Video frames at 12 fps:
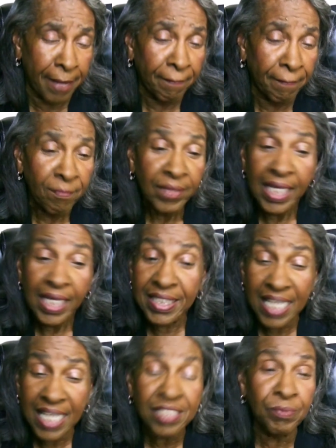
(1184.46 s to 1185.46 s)
It doesn't
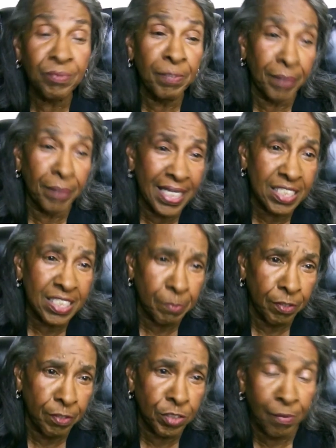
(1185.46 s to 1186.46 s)
replace spiritual
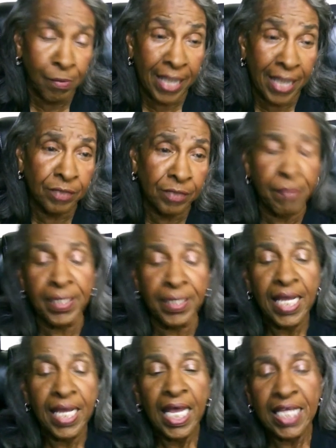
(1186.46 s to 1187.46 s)
mind treatment.
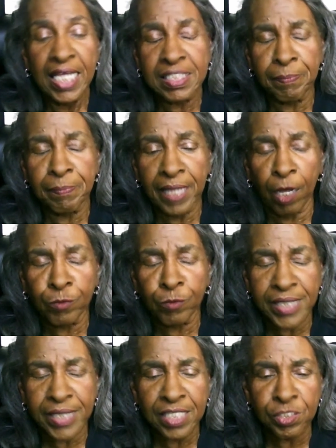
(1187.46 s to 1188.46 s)
It simply helps us
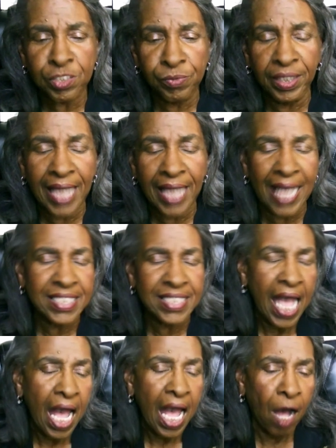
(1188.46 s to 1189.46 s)
to realize
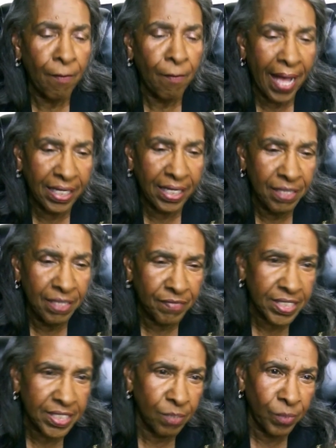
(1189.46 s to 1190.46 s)
how magnificent
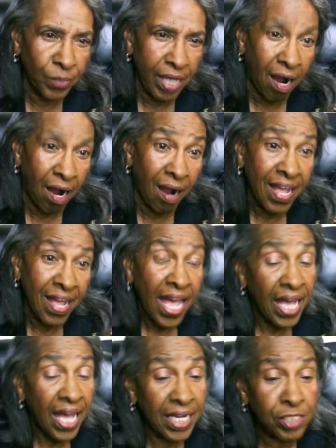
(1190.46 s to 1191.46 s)
we are. And as
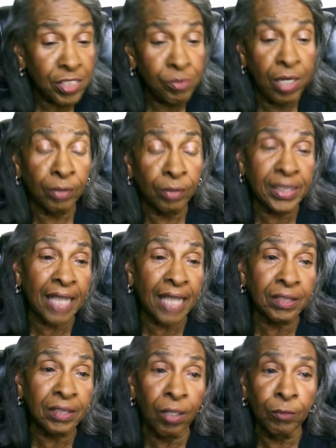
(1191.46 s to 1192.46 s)
you know, Dr.
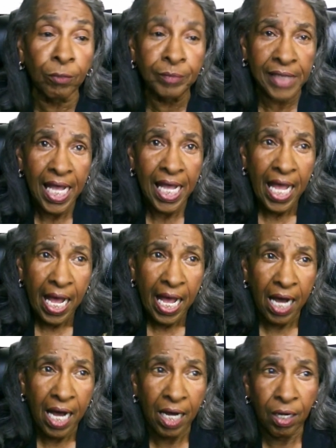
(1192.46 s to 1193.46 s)
Holmes
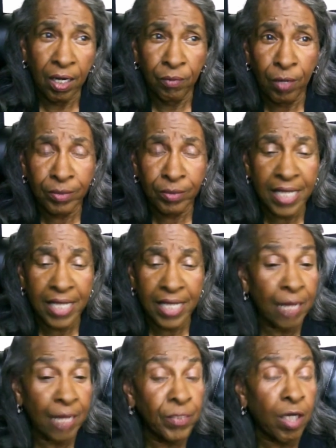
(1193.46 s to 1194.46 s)
wrote that we
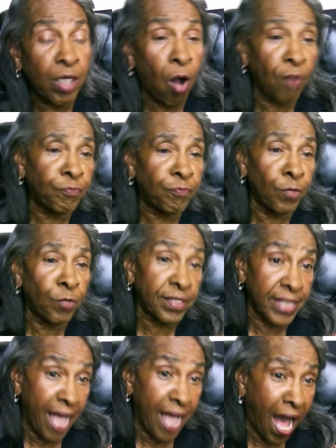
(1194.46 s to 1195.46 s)
call forth the
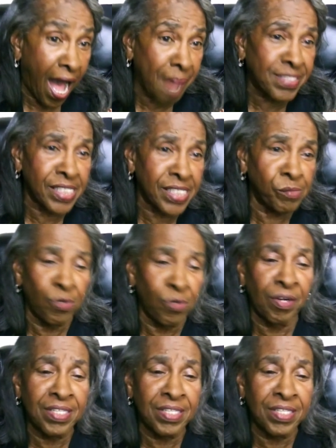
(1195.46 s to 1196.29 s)
opposite words